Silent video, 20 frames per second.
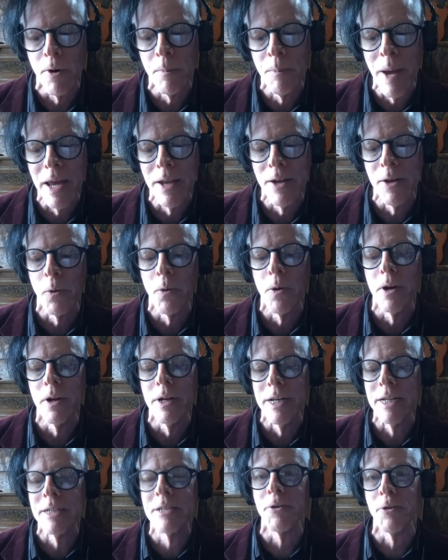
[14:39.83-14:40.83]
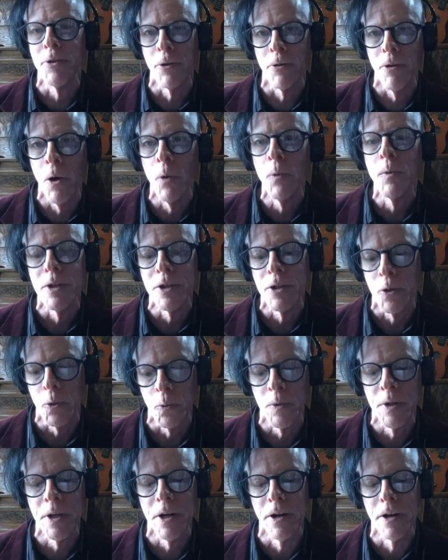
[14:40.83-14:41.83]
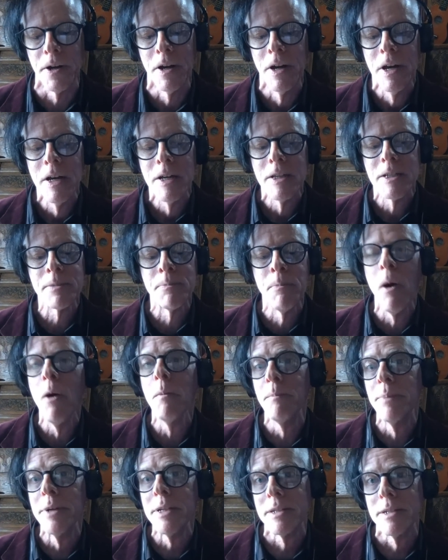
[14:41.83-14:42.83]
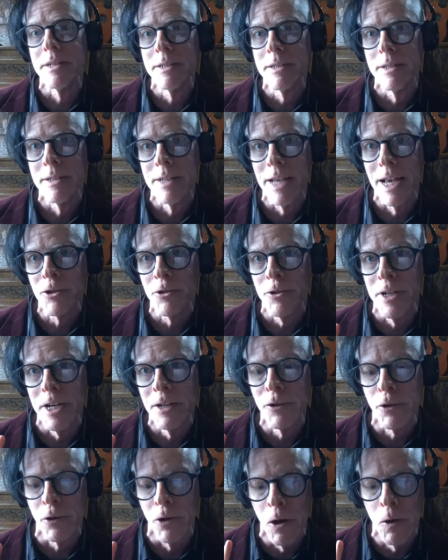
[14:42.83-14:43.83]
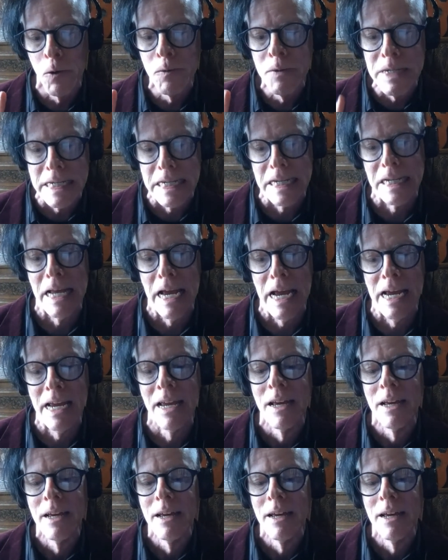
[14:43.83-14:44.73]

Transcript: Pandora isn't your only career. Small business is actually in your own DNA.